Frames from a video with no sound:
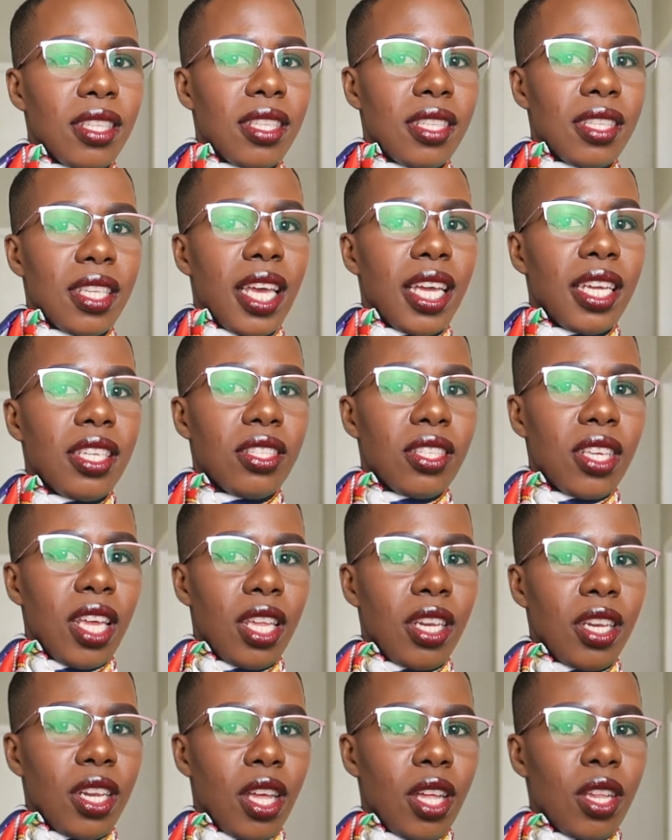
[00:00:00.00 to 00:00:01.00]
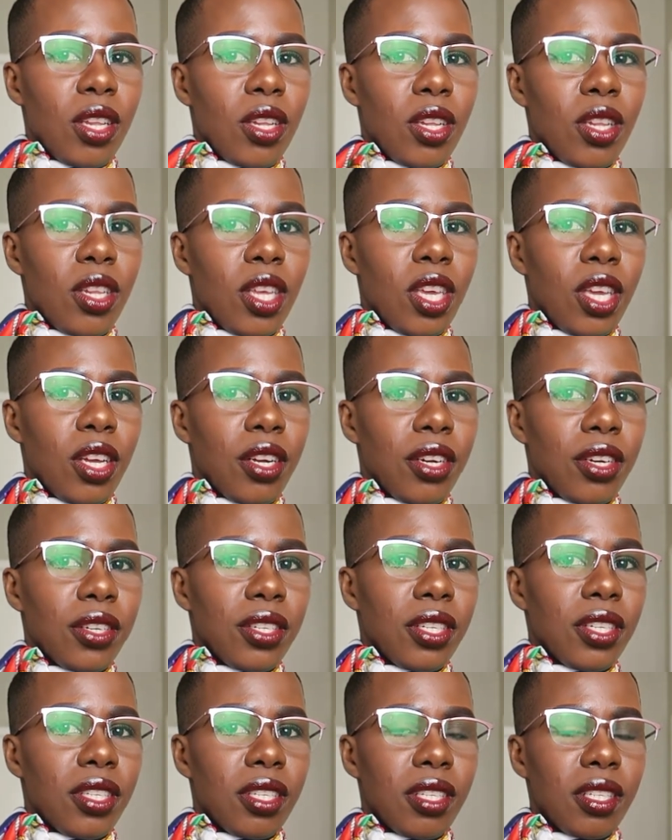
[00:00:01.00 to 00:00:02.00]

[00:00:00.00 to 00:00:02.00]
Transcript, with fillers: Nice and layered.